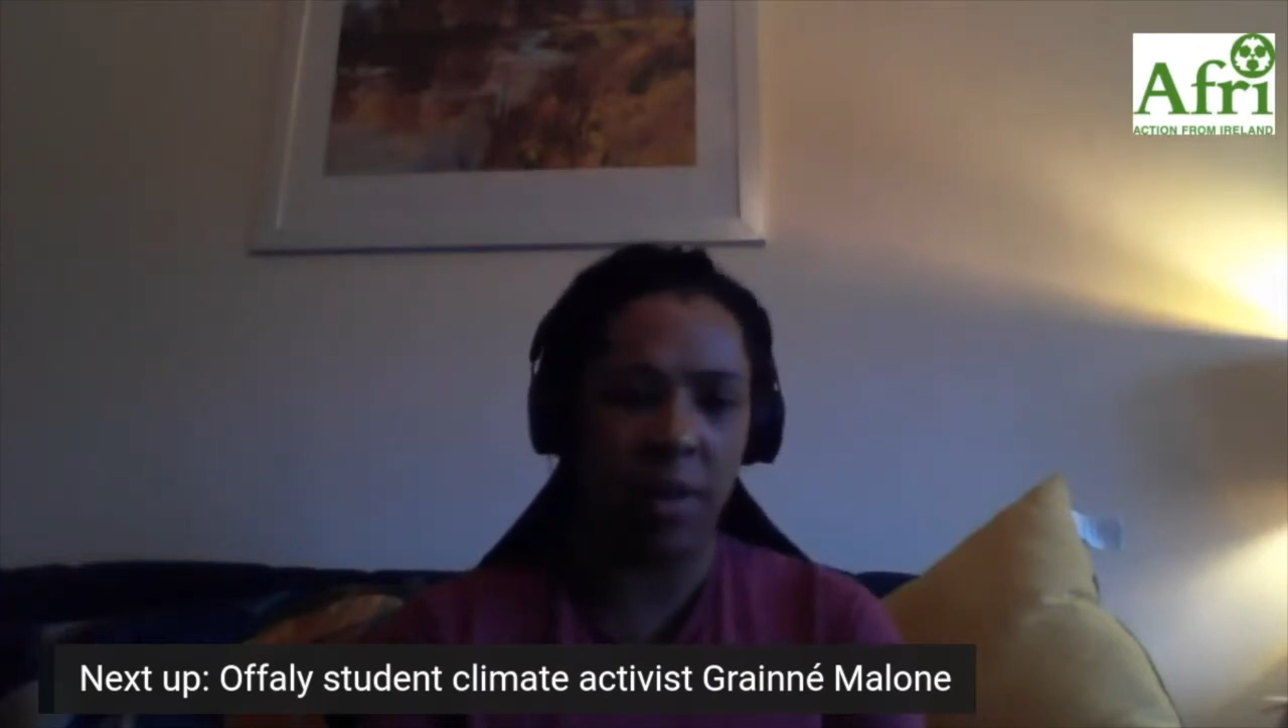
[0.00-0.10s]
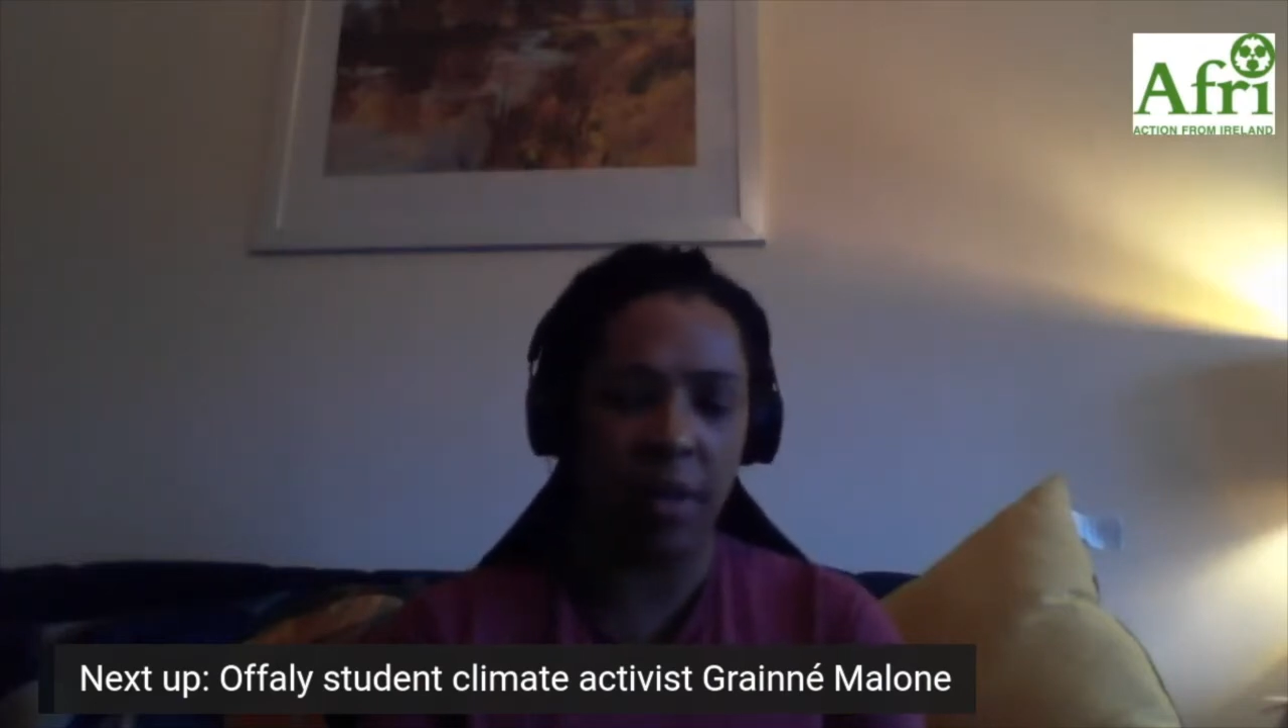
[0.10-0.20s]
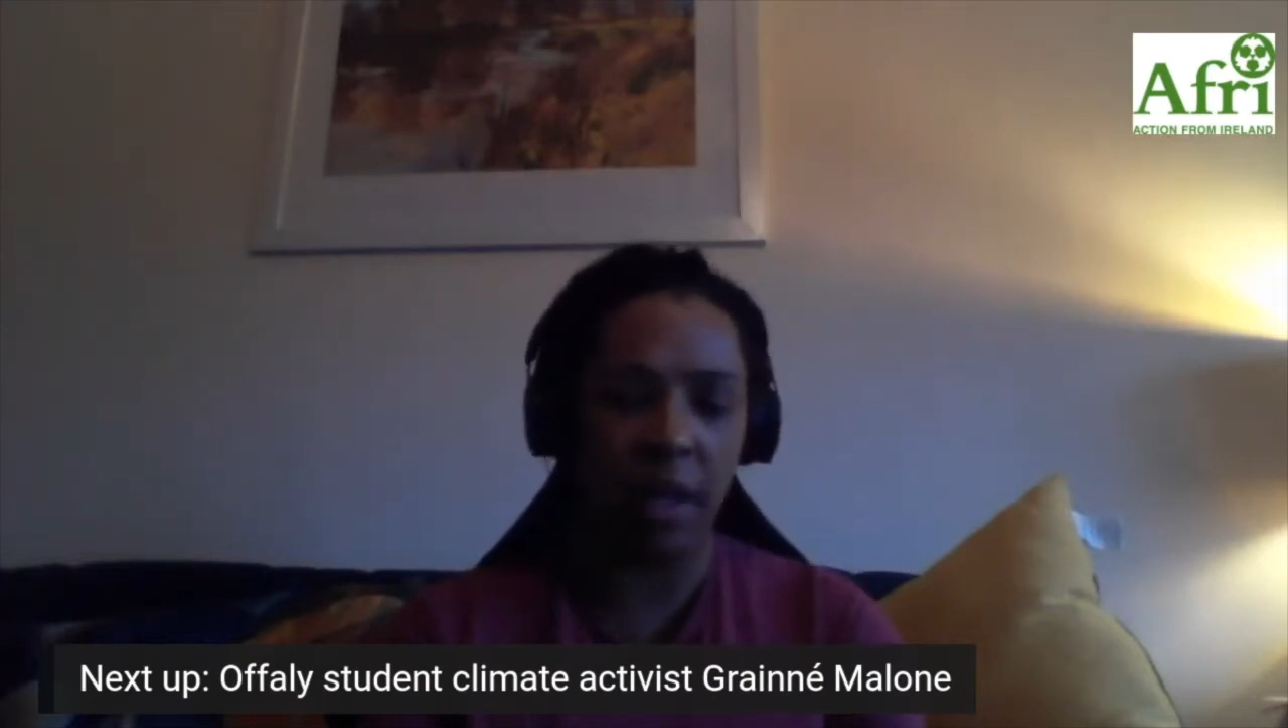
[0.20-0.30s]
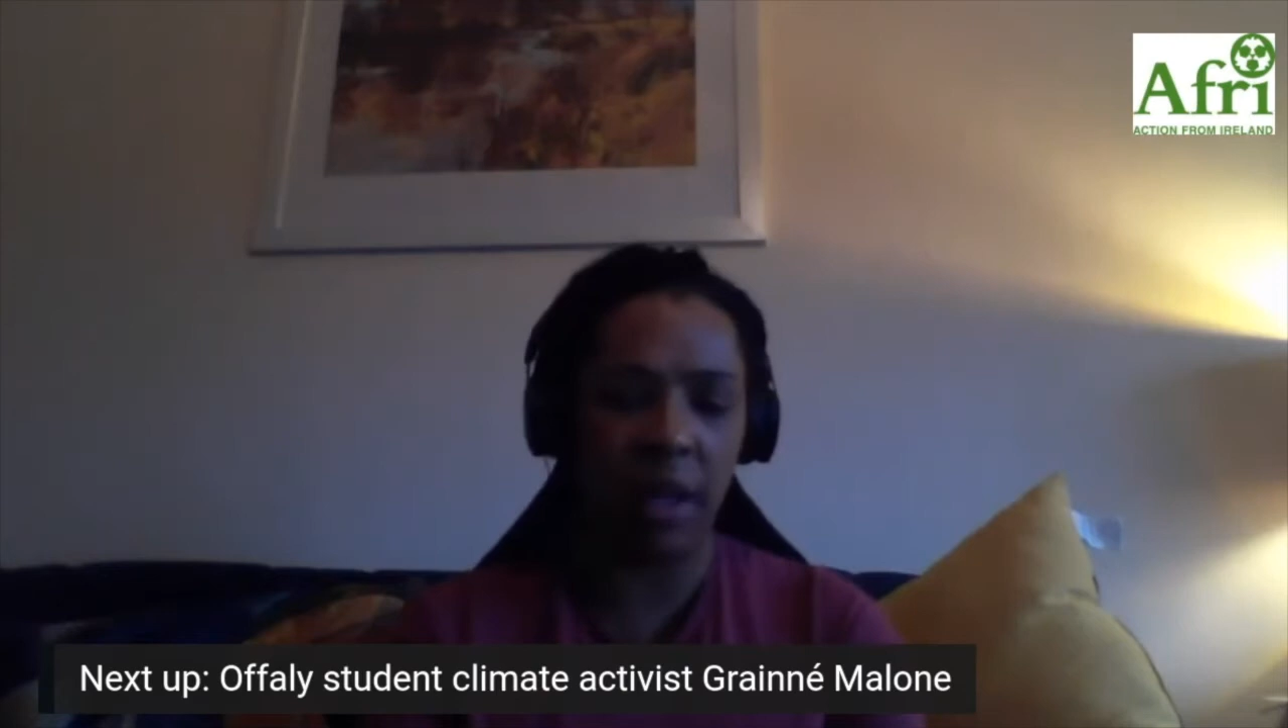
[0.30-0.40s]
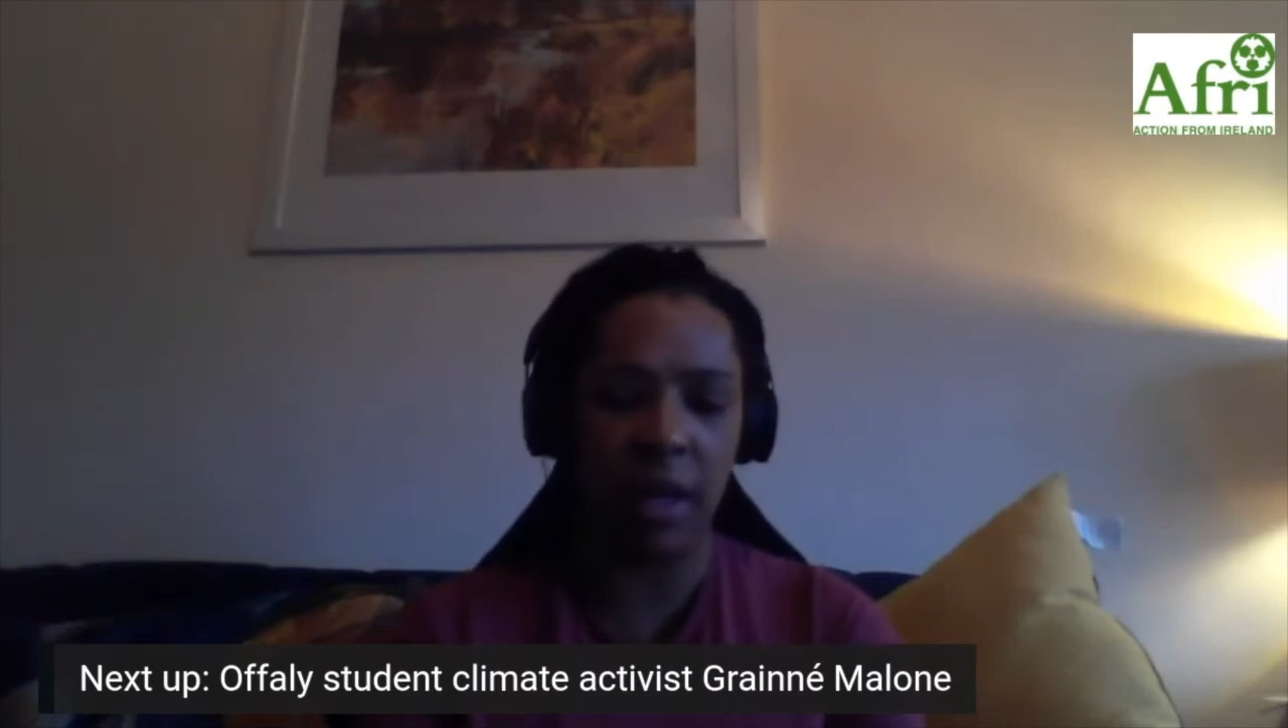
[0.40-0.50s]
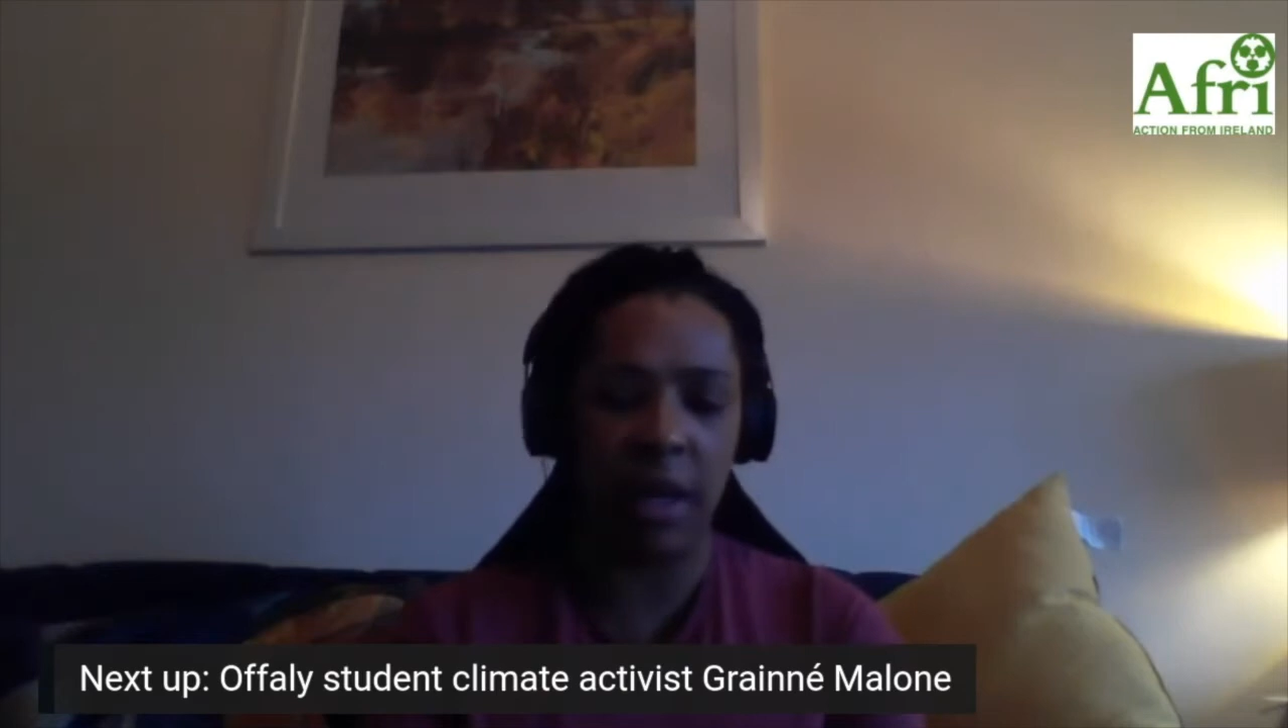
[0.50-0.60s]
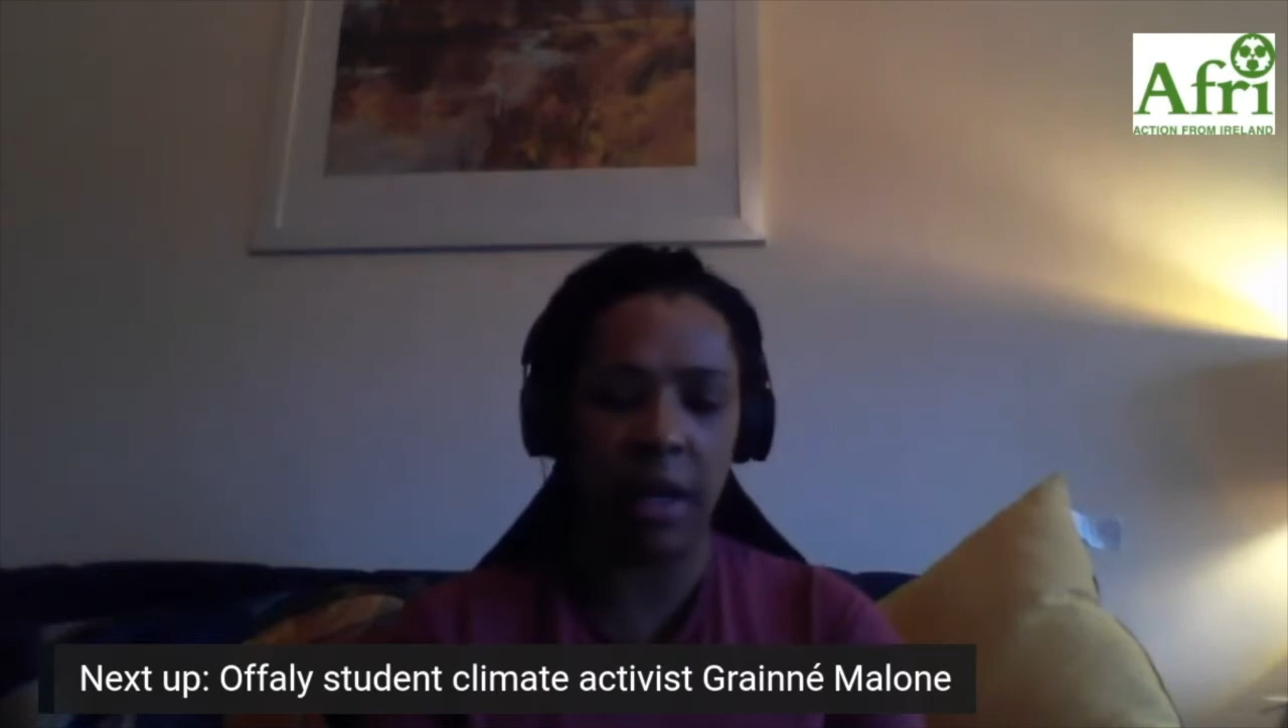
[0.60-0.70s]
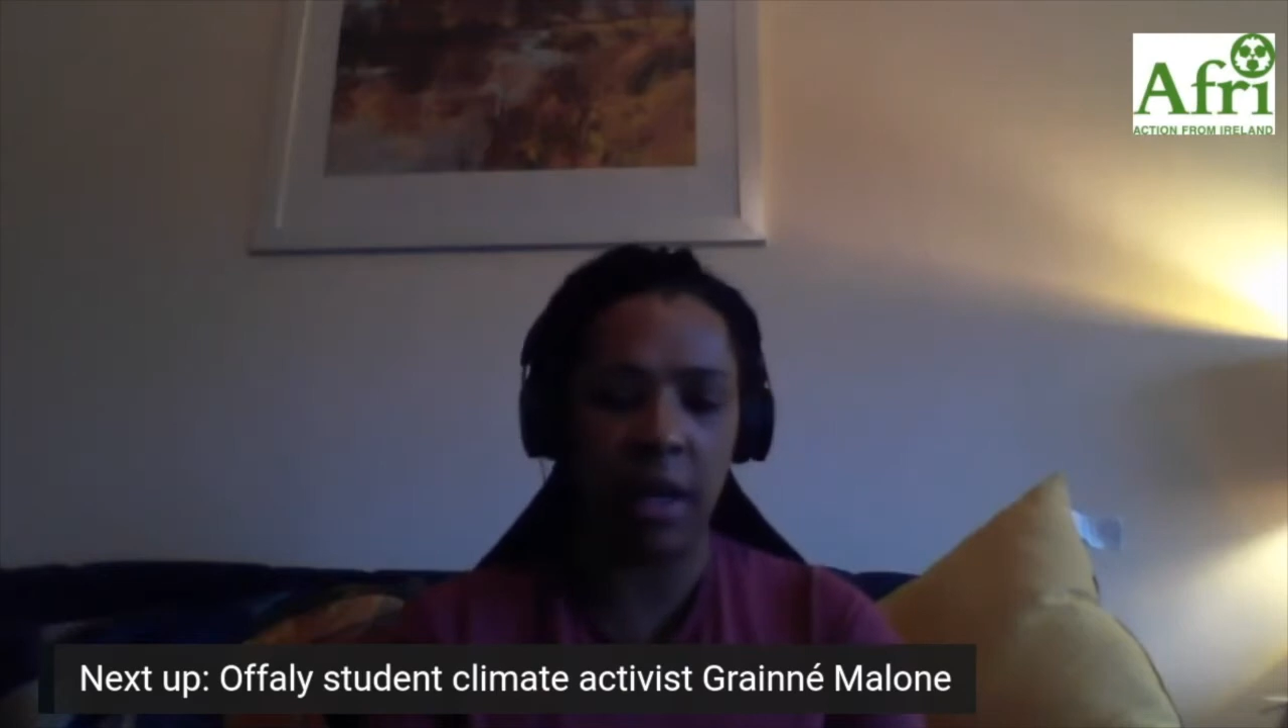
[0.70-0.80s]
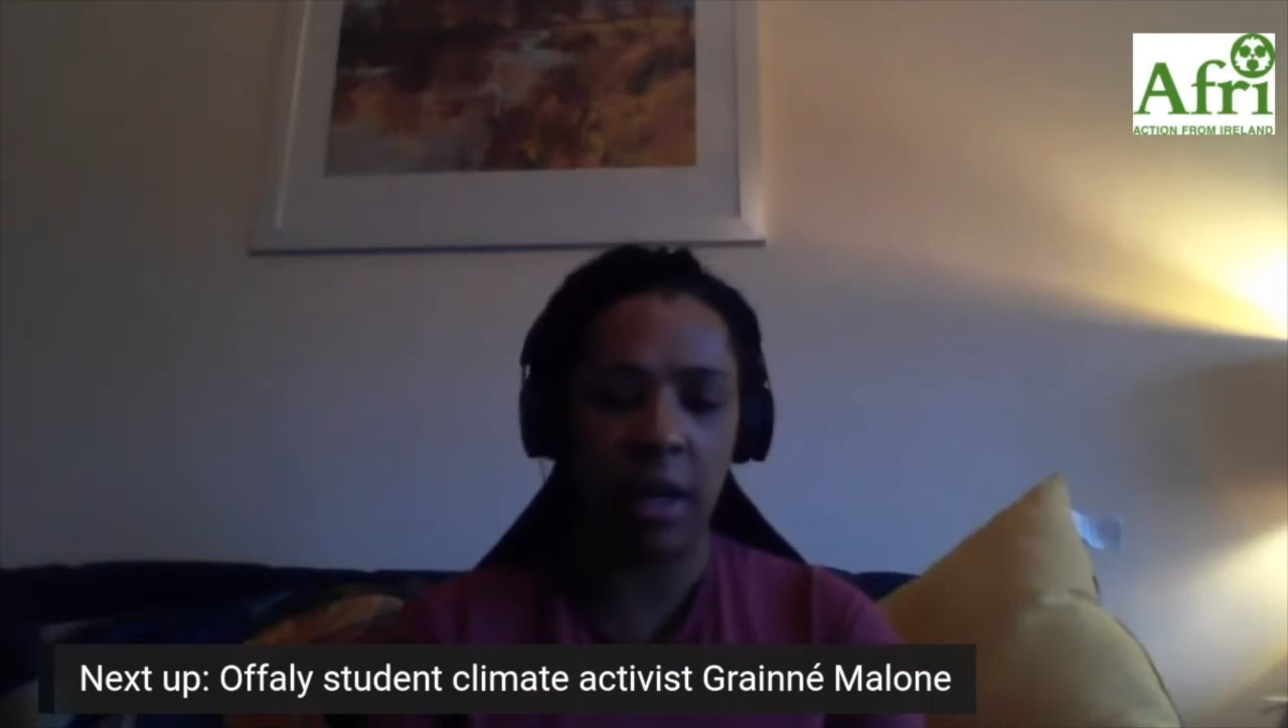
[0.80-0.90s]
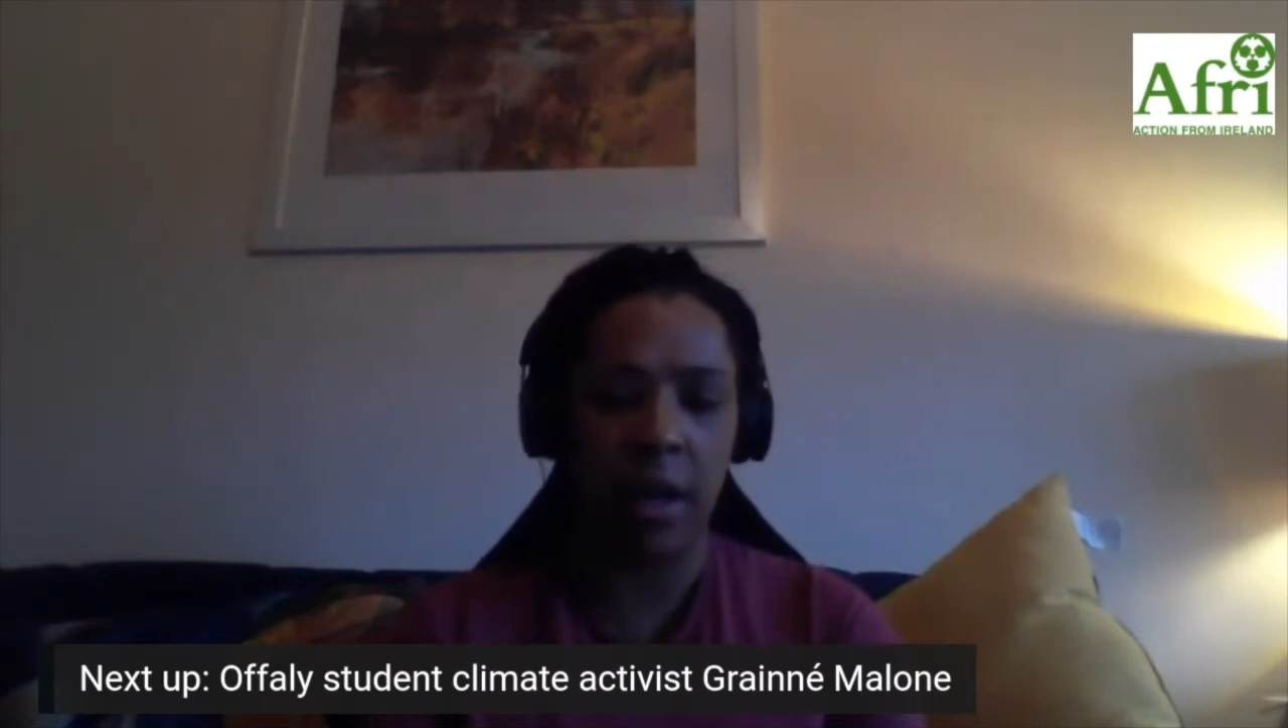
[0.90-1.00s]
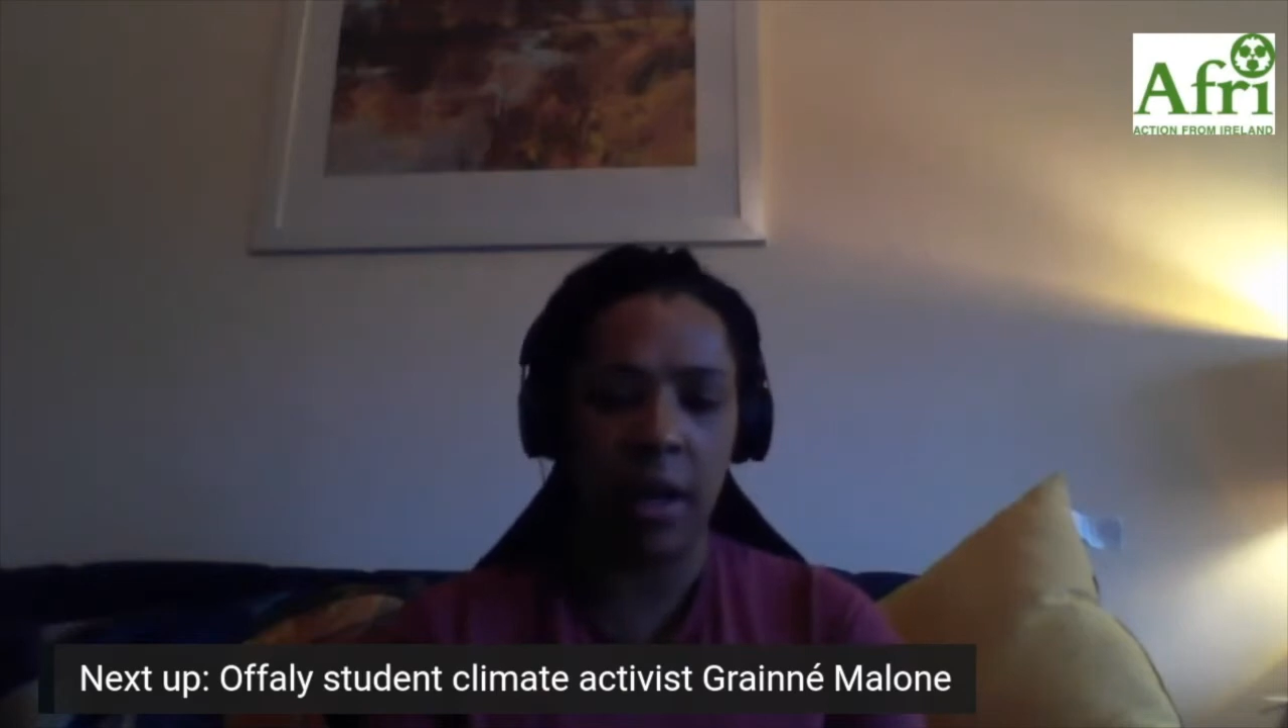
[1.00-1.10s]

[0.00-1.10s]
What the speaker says: thinking, like,